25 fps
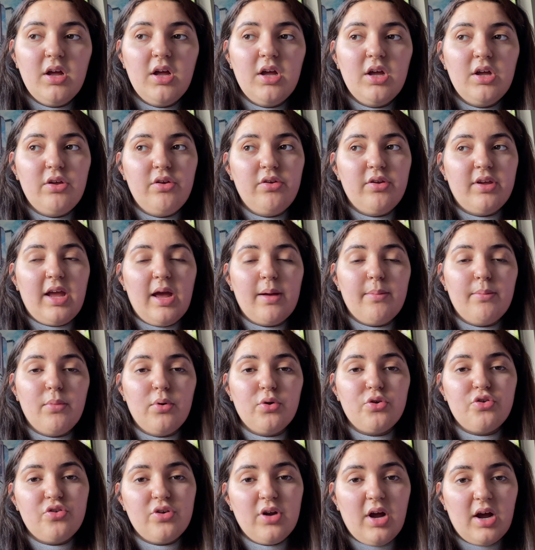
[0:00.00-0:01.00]
you get a
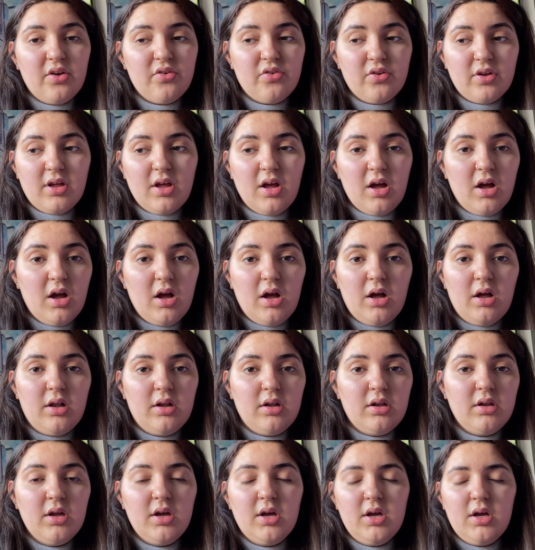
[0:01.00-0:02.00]
much nicer
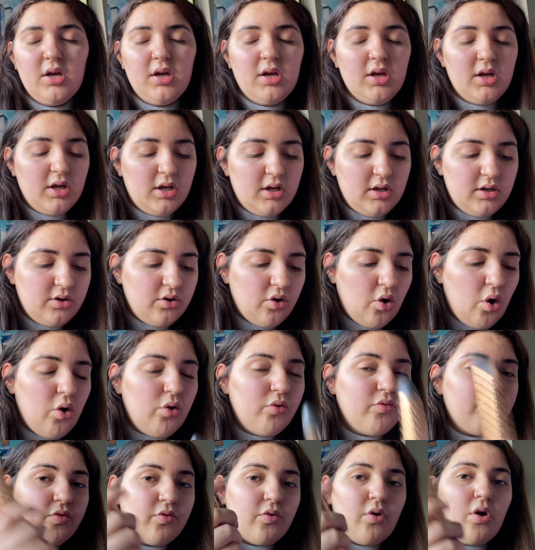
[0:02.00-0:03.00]
curl, and
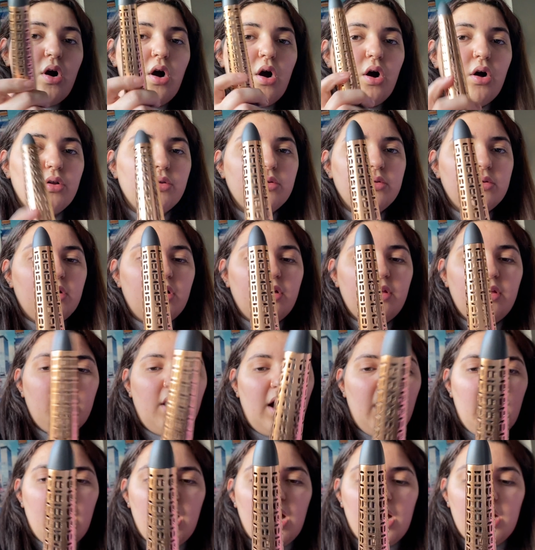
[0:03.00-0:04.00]
overall
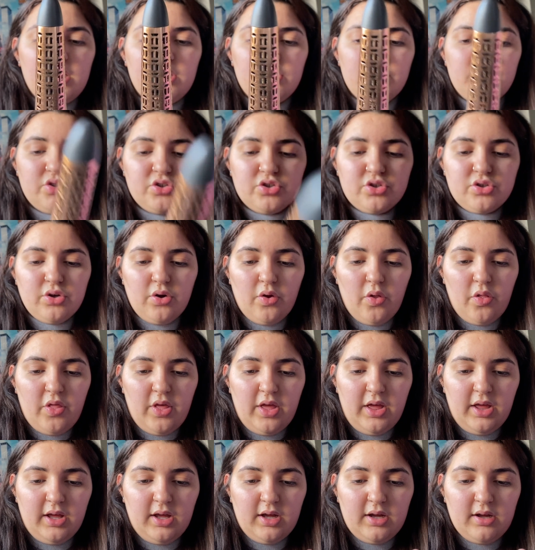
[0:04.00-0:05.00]
I just don't
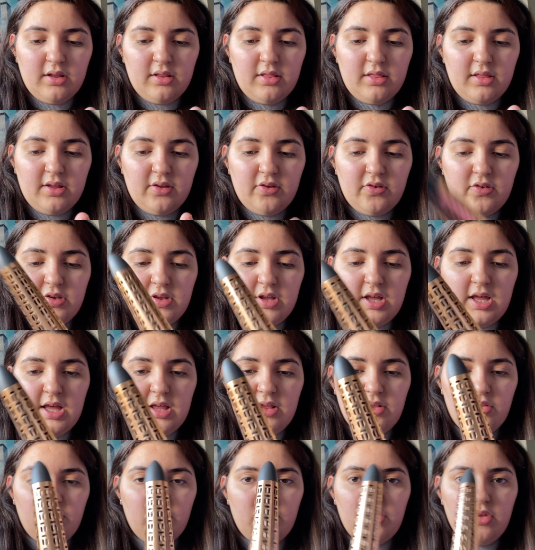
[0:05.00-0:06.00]
think this
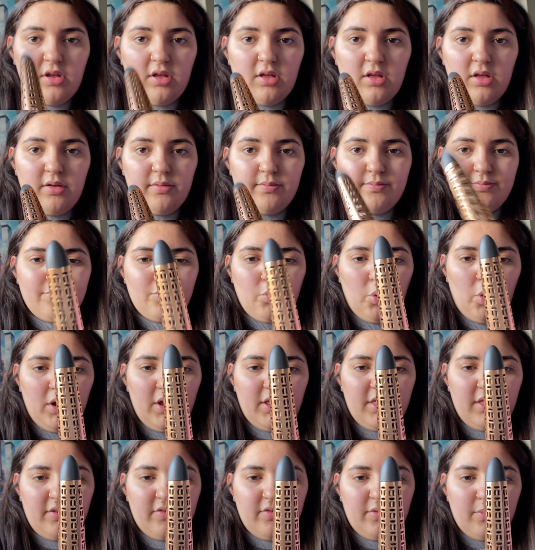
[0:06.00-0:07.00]
is worth
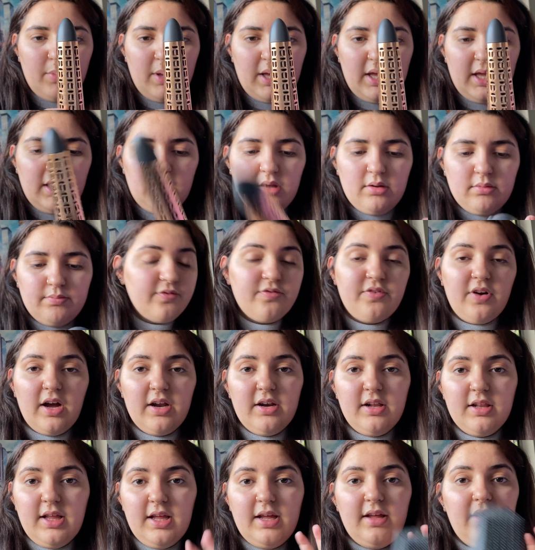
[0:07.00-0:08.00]
it for me.
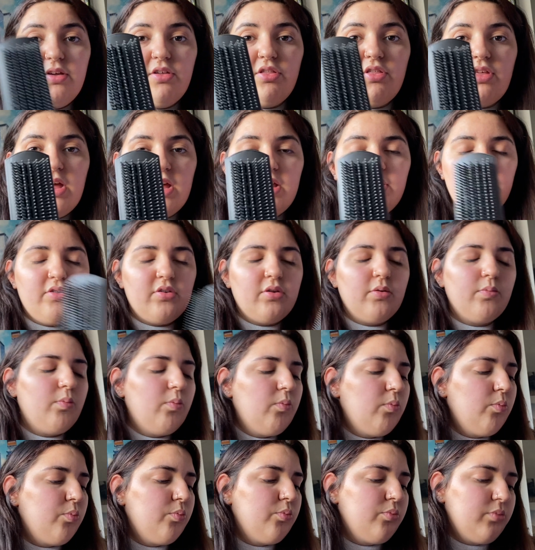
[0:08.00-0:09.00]
Finally, this,
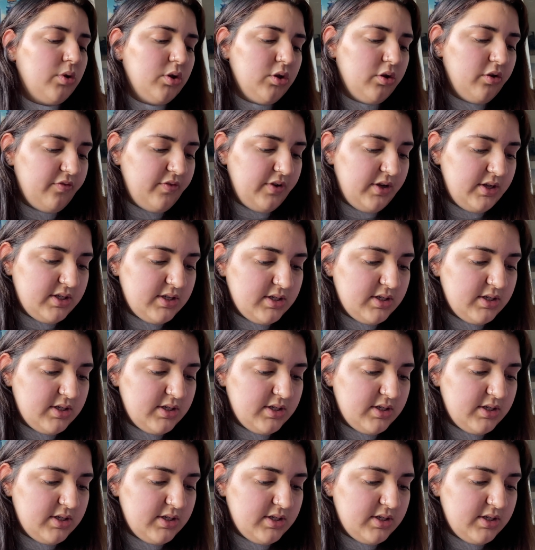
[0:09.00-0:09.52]
love it.